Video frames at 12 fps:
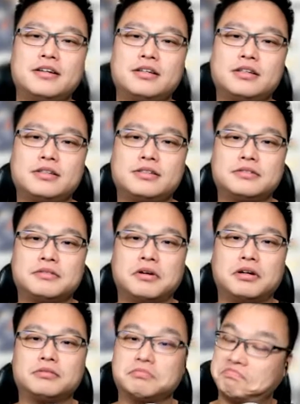So
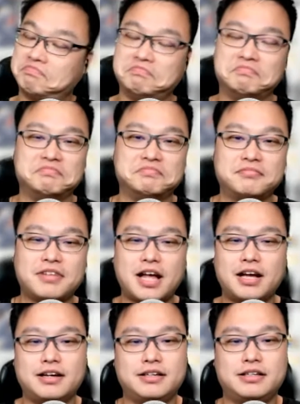we'll probably
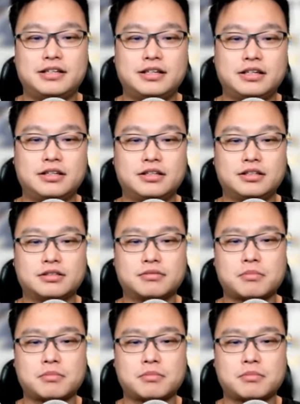start with the